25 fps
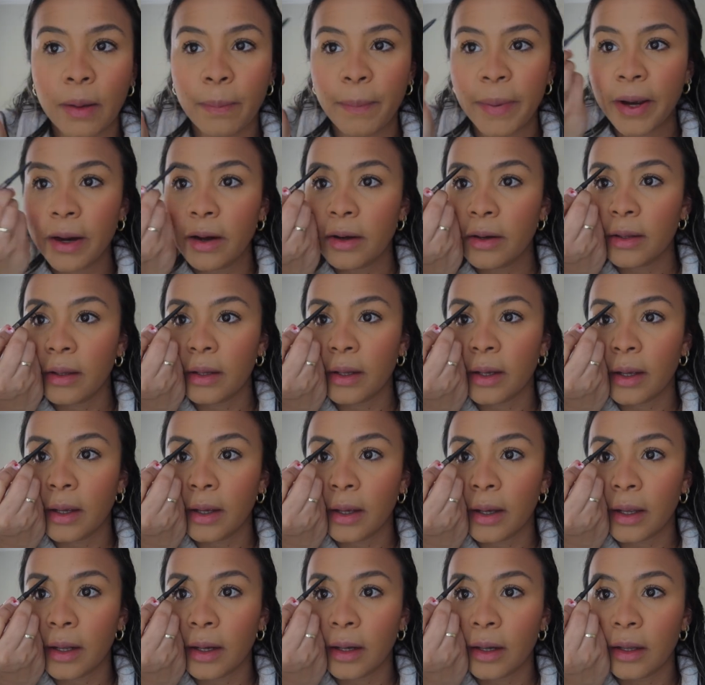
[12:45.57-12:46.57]

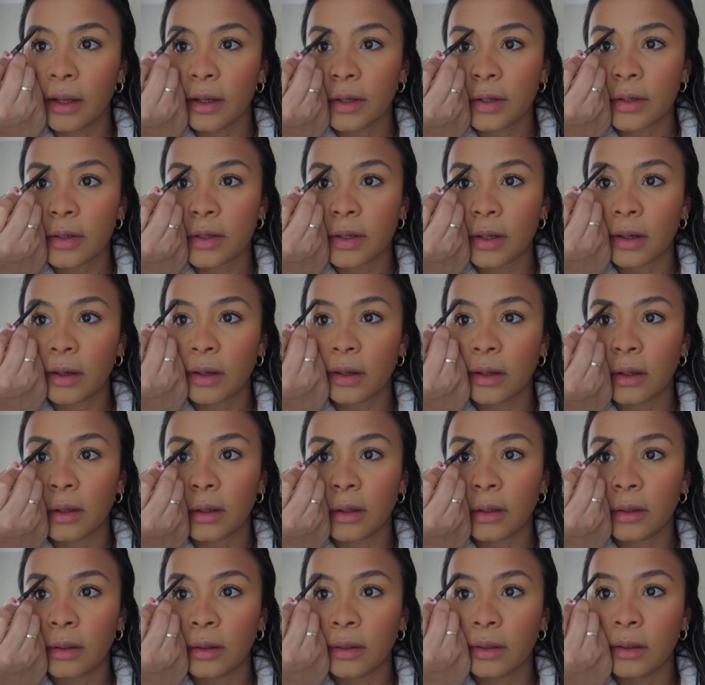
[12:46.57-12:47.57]
Apparently, and this is
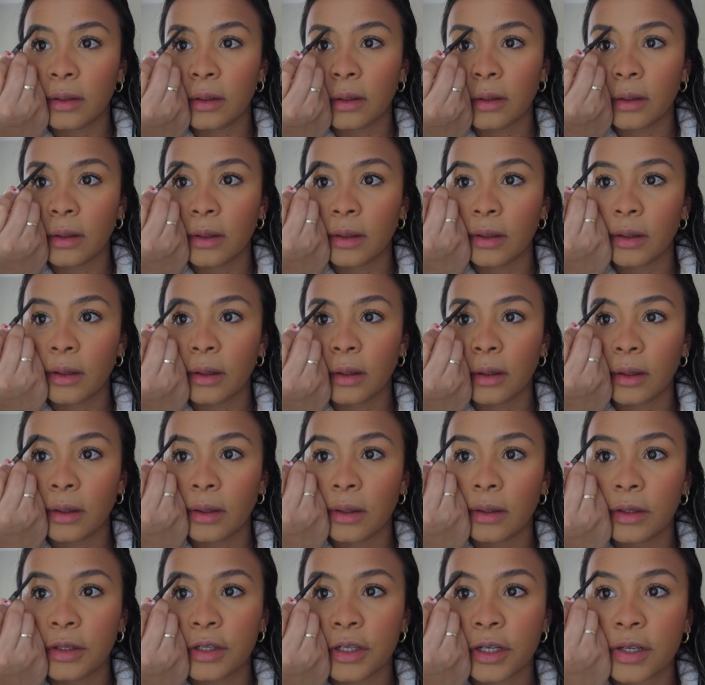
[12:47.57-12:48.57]
all
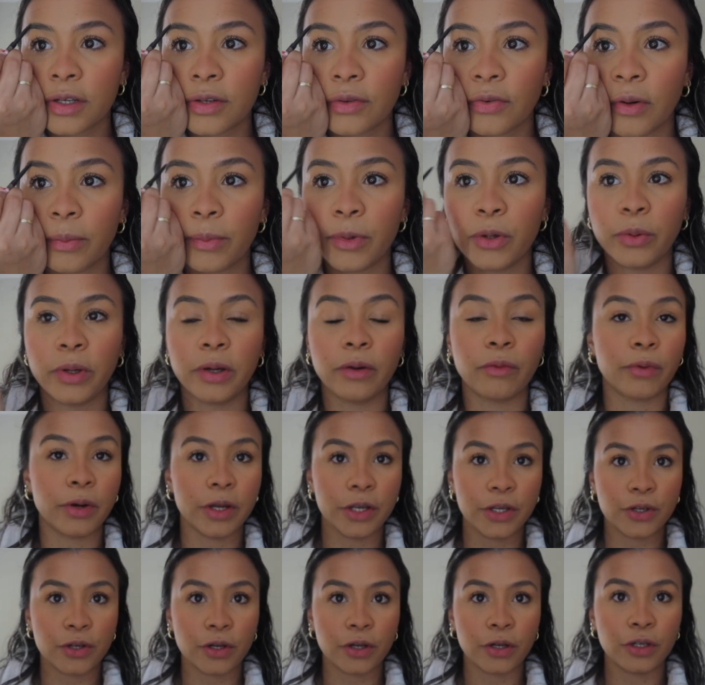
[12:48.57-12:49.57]
just from doing
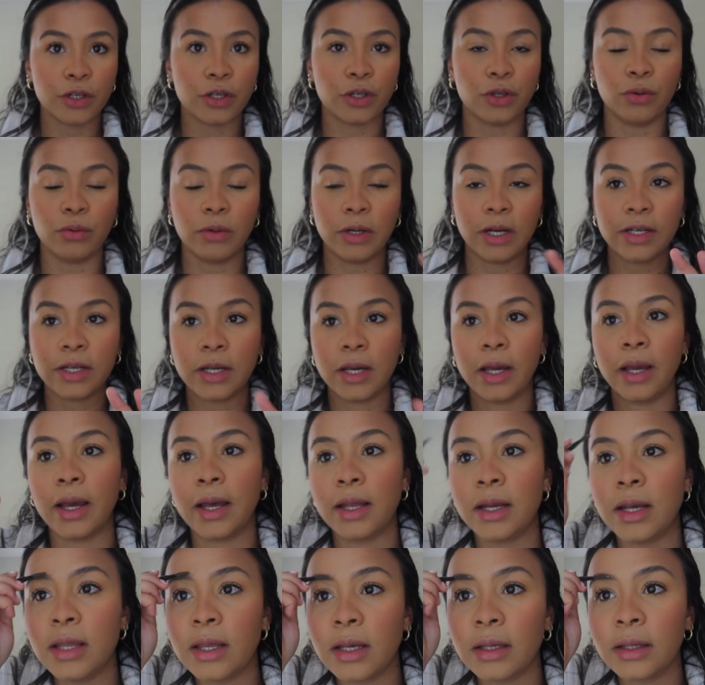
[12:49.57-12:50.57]
research, do not take
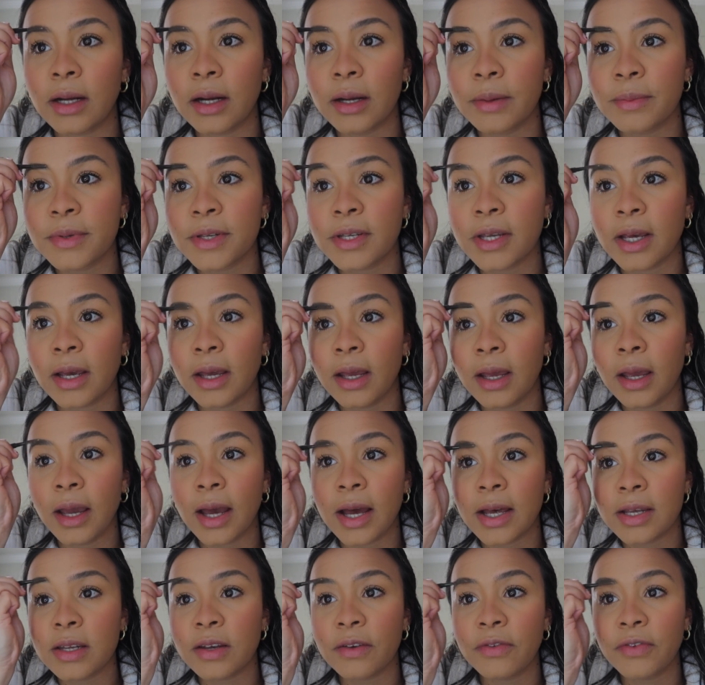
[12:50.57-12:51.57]
anything that I'm saying
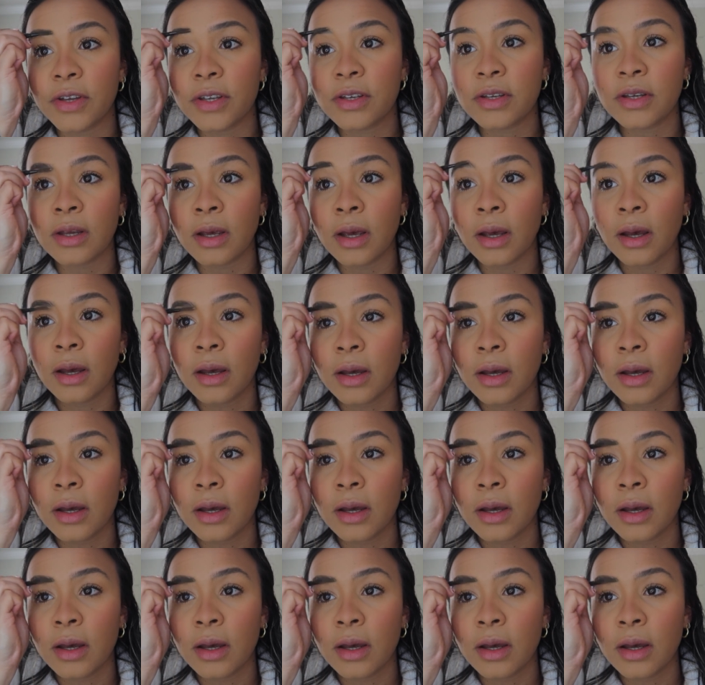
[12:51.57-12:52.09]
as if it's